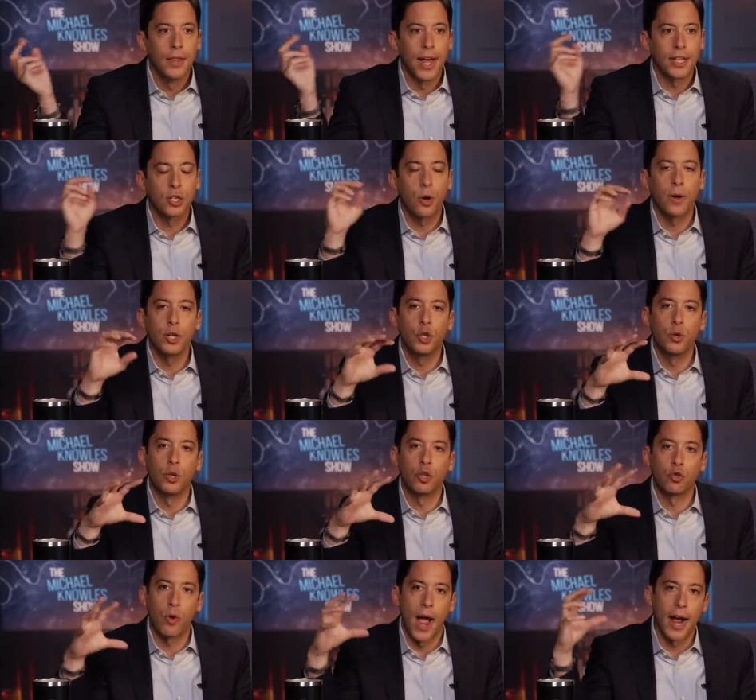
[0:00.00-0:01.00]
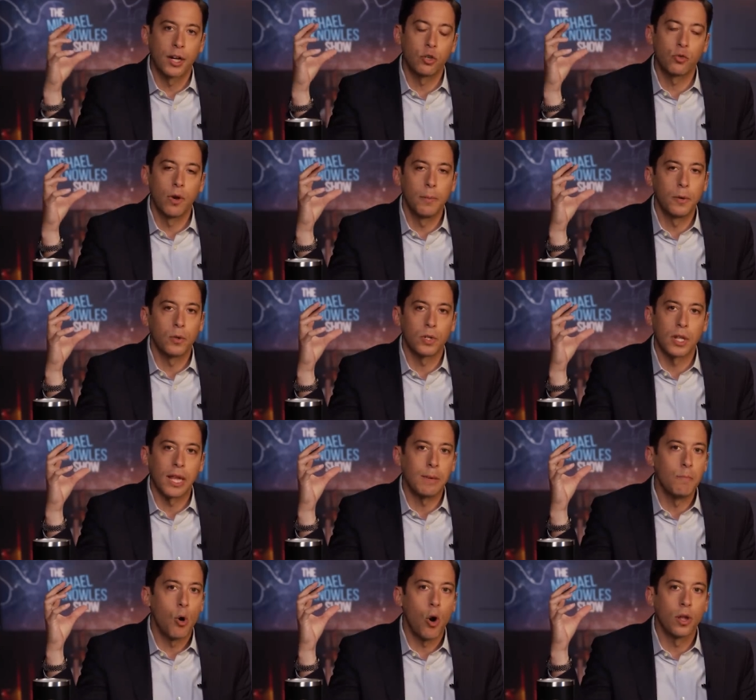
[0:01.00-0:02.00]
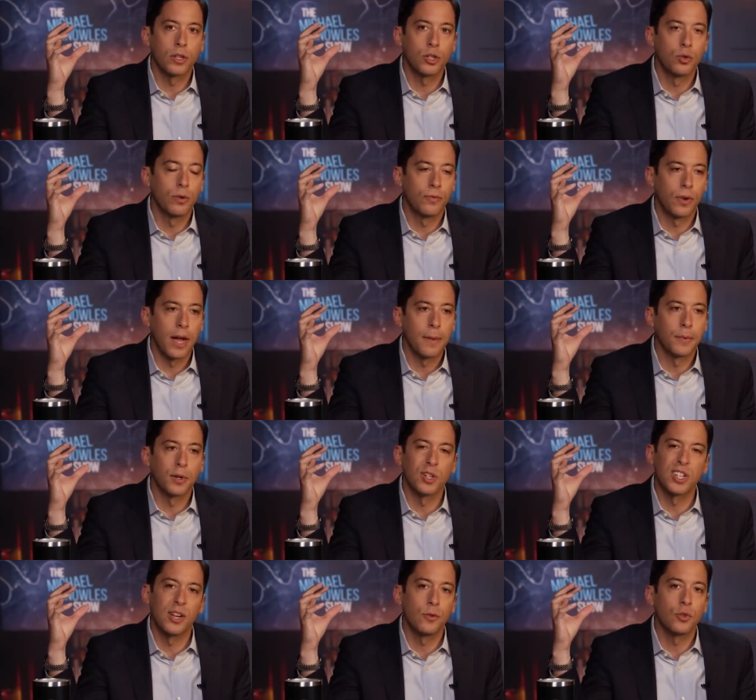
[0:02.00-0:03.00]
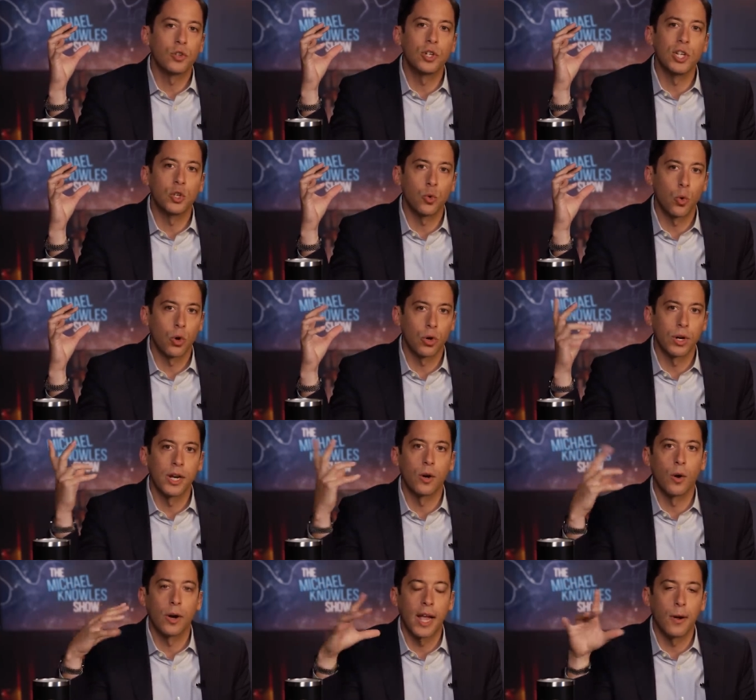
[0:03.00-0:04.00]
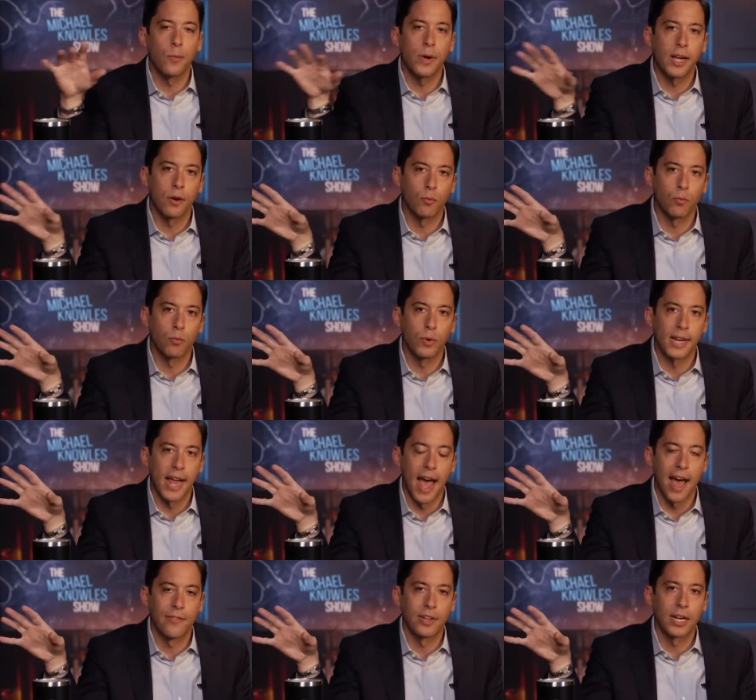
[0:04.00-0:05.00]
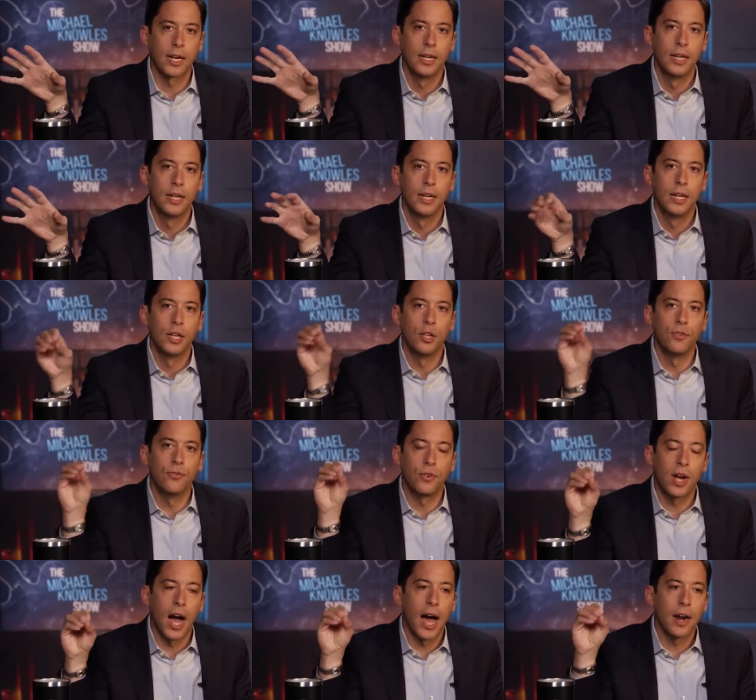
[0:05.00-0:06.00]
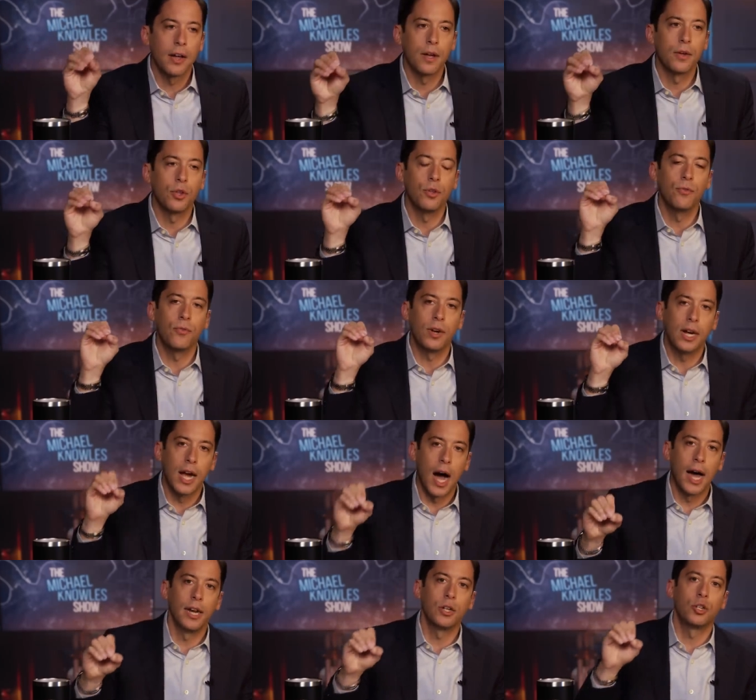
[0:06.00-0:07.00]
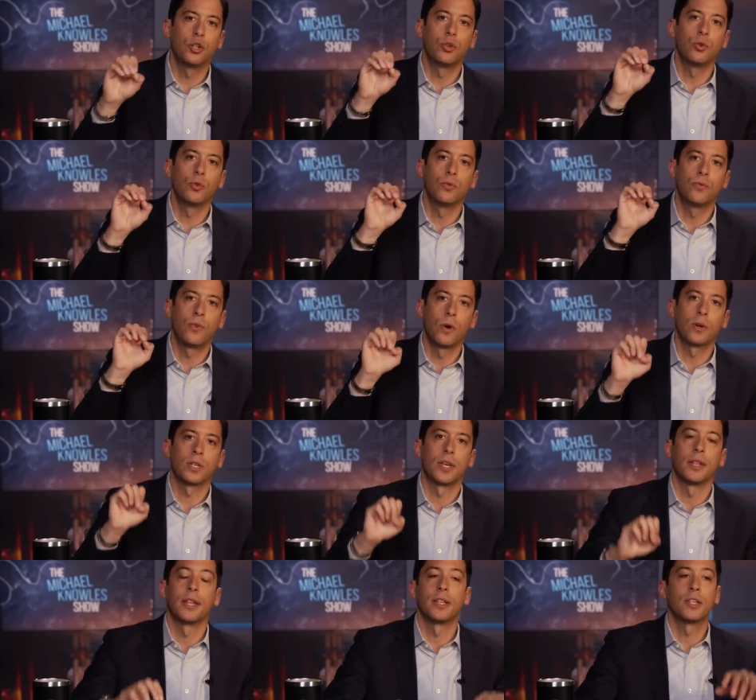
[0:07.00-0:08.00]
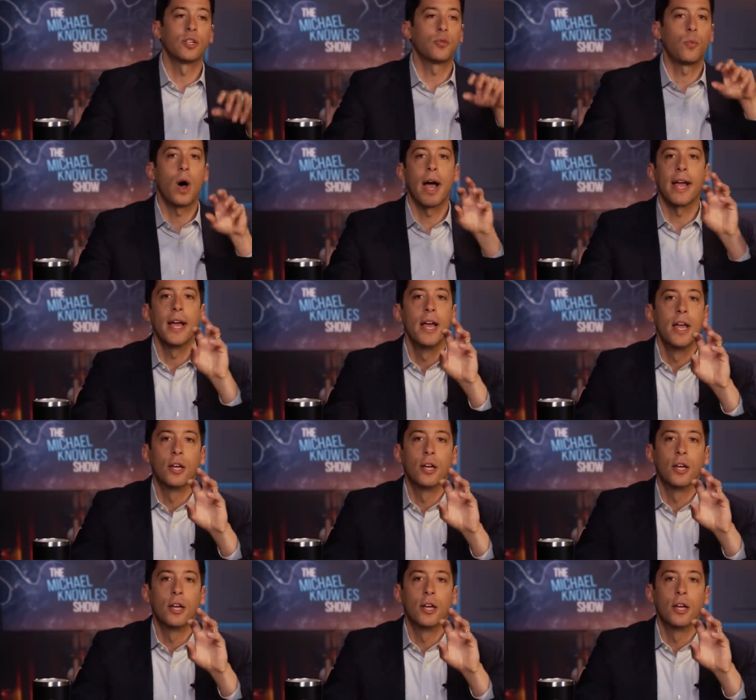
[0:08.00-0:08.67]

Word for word: that's going to attract criminals like moths to a flame. They're going to say, oh, there's disorder here. Okay, we can wreak havoc. You've got to you've got to focus on that. This is why